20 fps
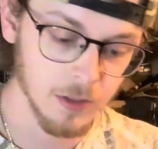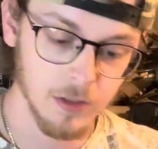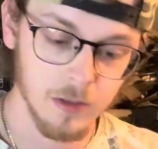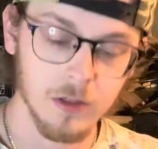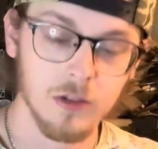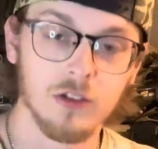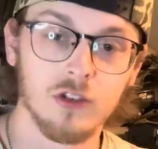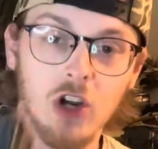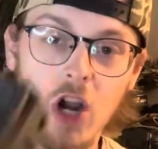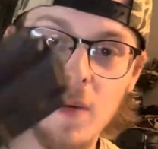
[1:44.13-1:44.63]

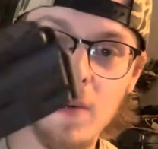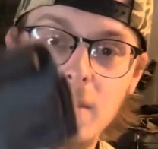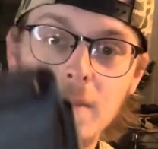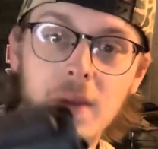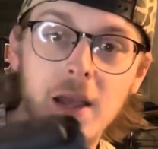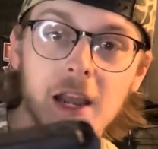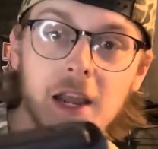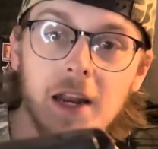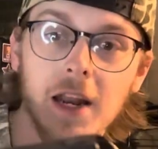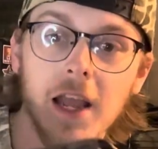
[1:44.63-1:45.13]

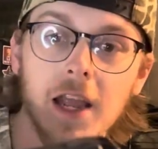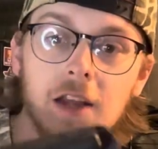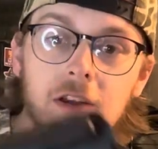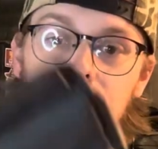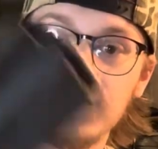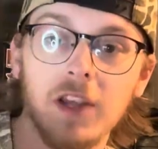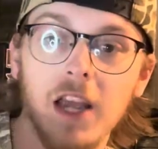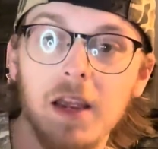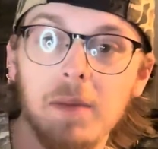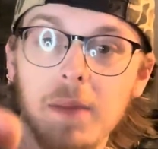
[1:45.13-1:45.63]
German-made
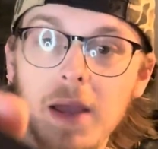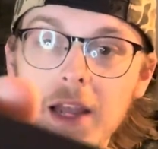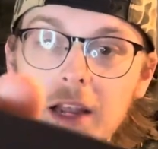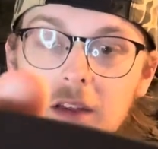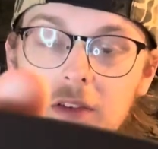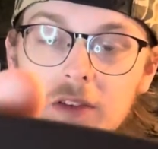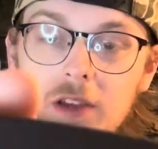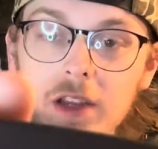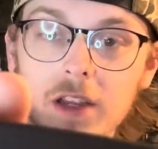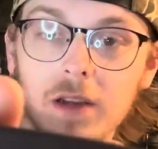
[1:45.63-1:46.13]
HK
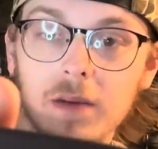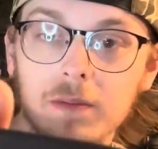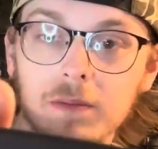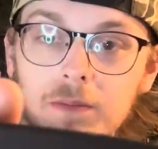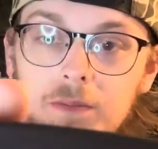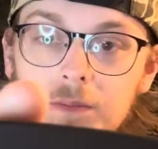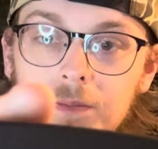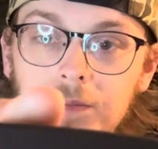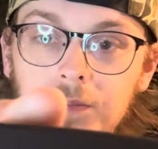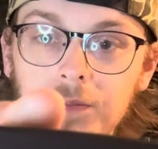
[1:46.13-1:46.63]
magazine
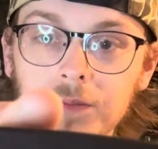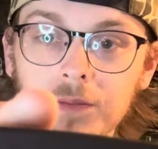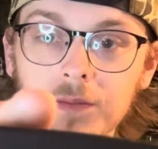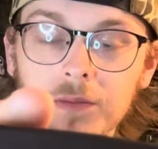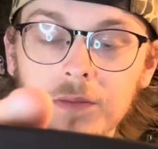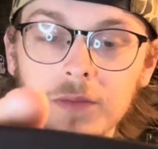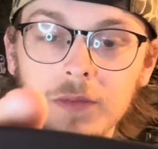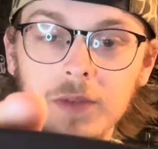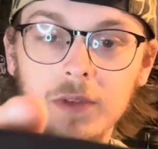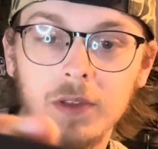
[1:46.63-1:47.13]

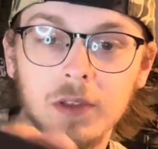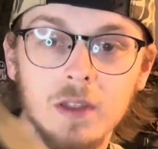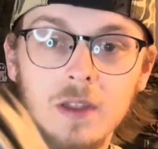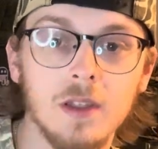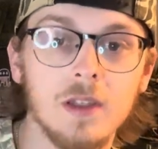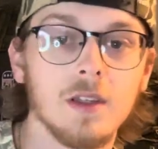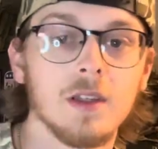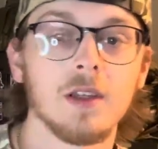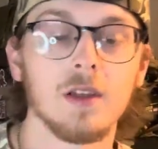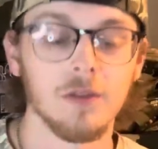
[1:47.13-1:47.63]

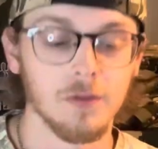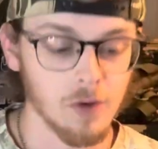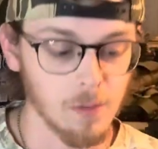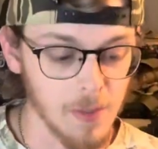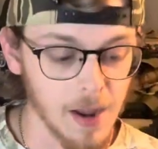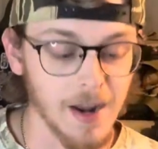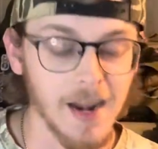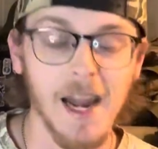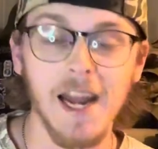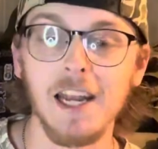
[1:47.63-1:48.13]
for
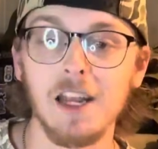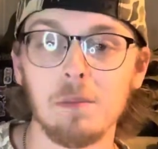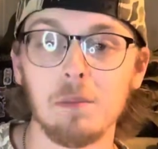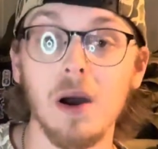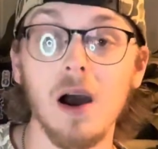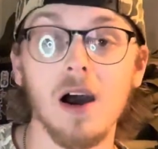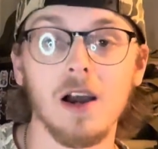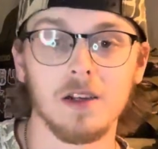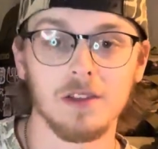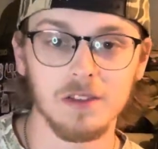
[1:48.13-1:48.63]
about 80
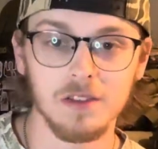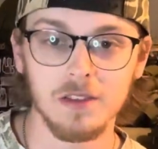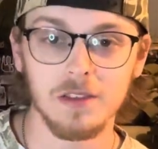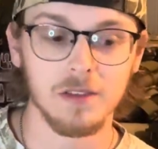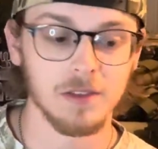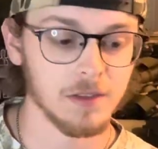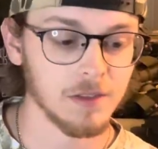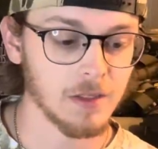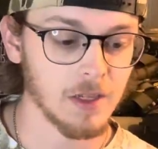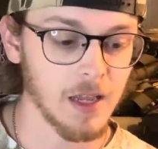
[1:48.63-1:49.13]
bucks,
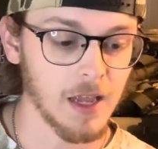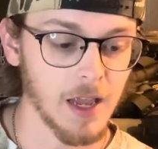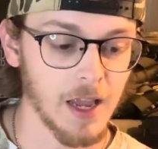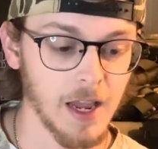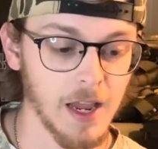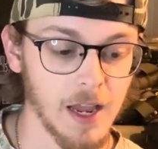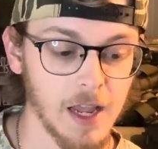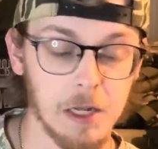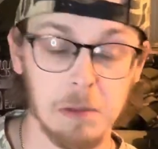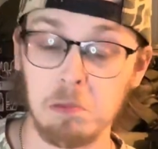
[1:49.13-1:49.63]

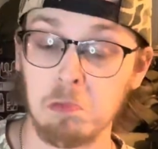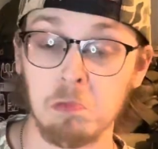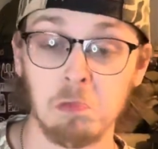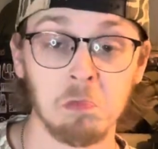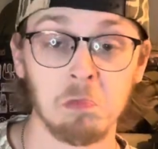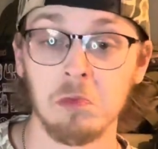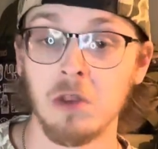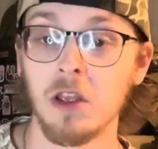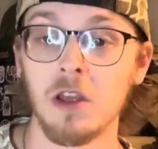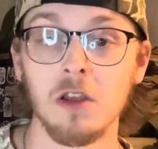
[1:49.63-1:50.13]
and
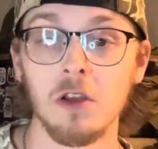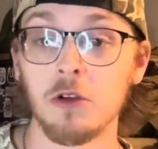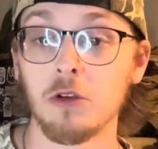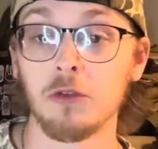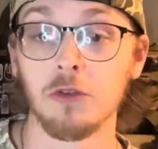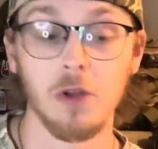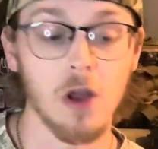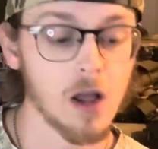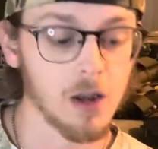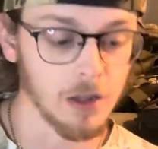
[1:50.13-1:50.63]

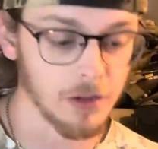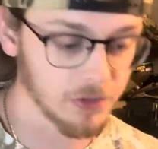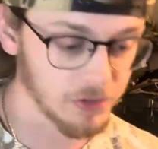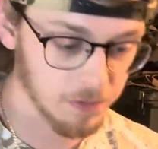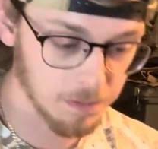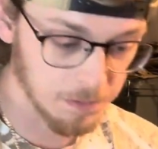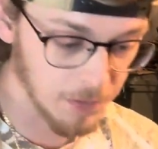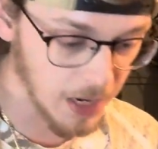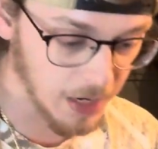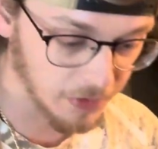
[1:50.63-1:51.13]
flawless,
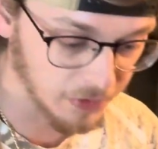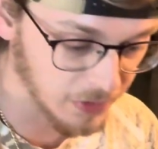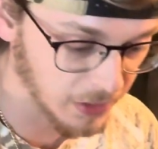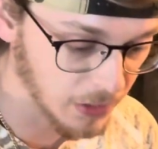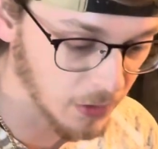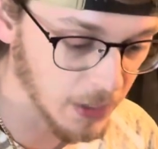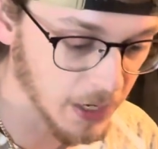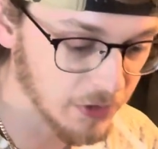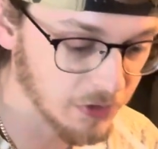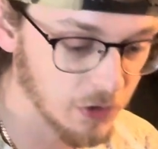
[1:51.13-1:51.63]
not a
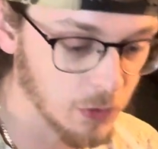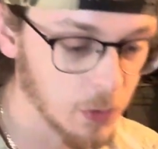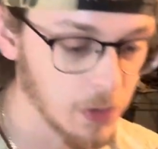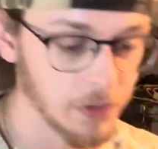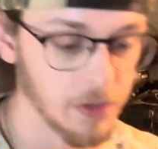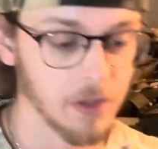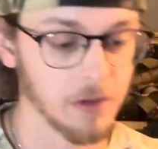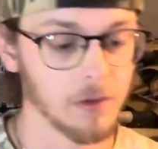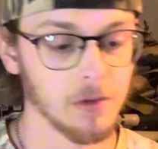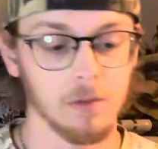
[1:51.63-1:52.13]
single issue
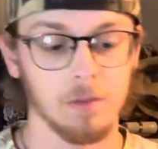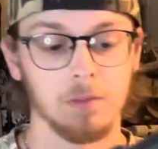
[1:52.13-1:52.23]
with it.